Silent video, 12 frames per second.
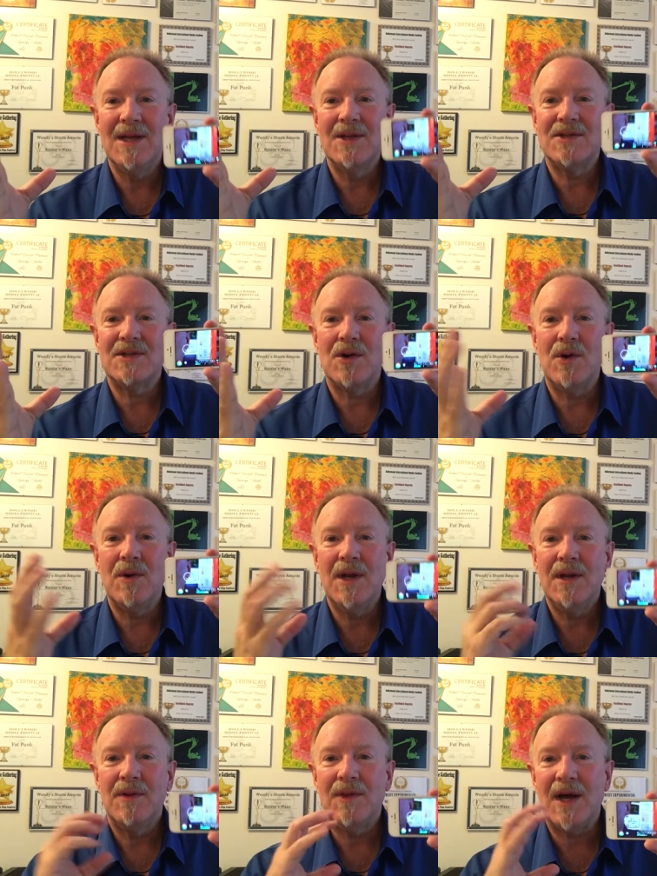So
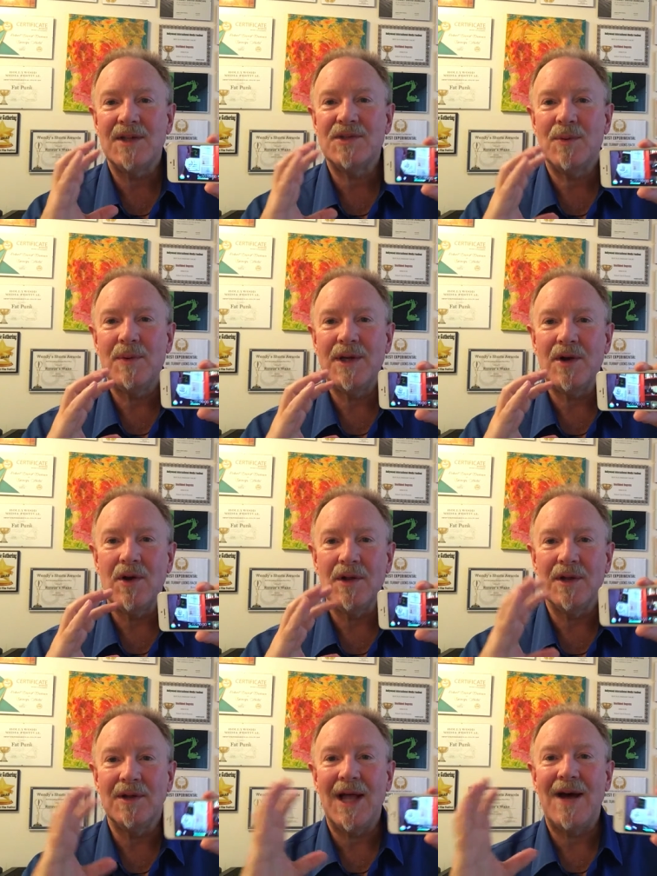that's what we
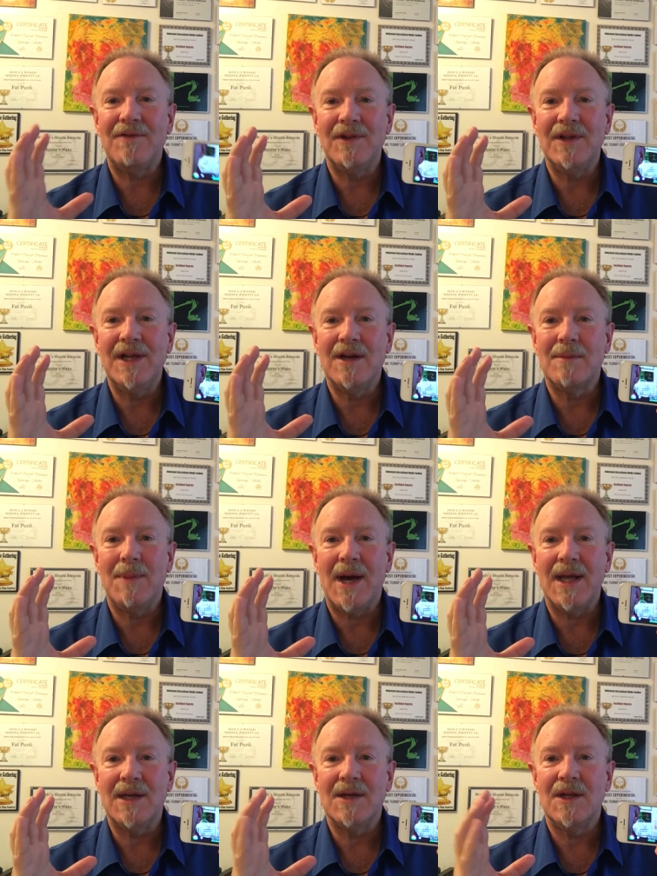call a lavalier
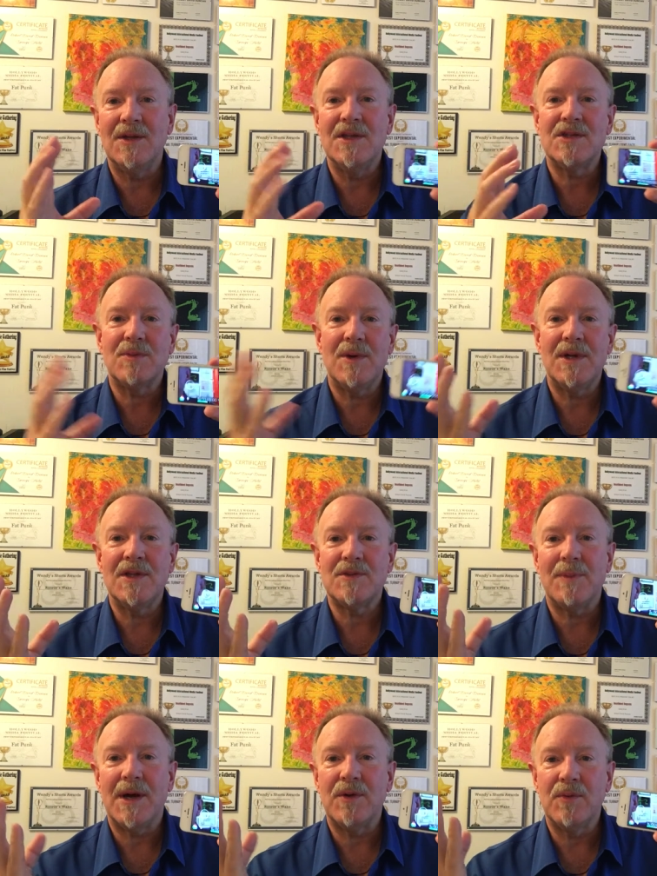mic. And this one is
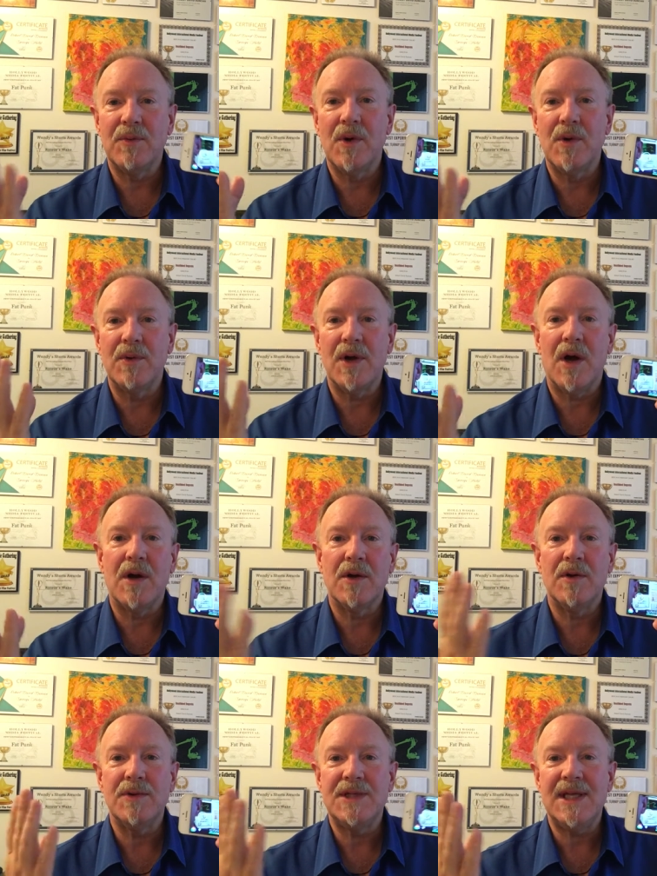by Rode,
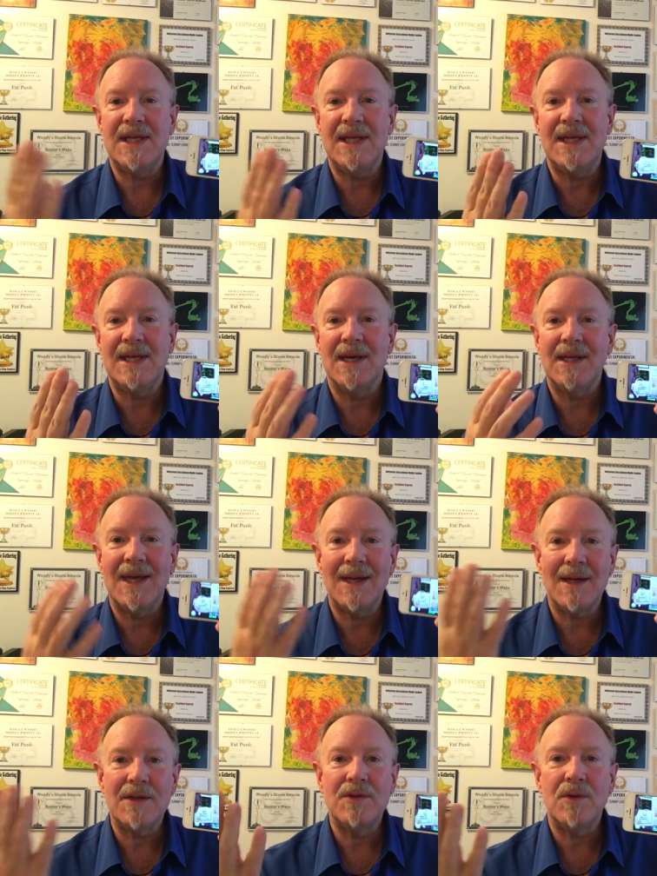R-O-D-E.
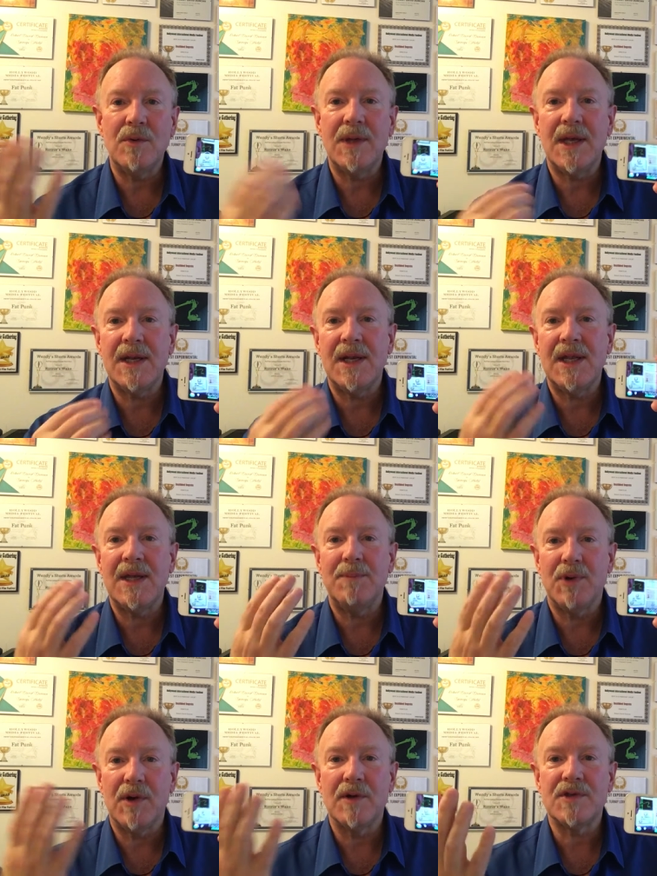Again, I don't get any
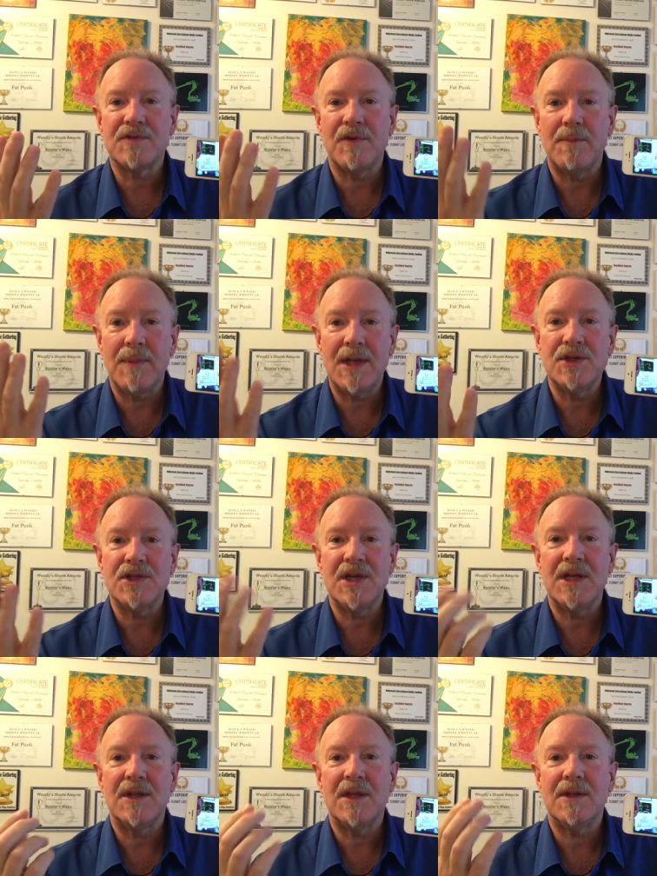perks for
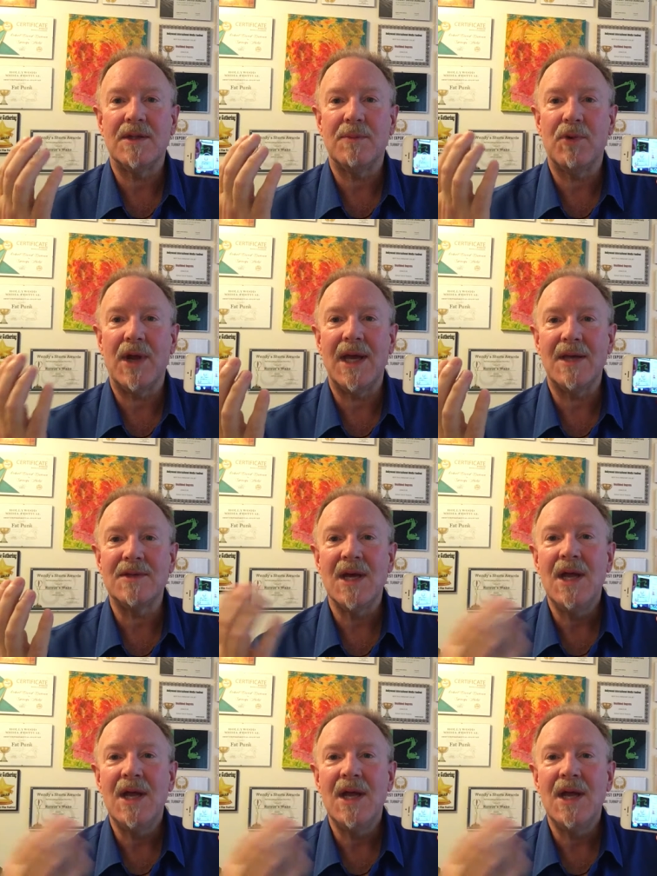mentioning the brand.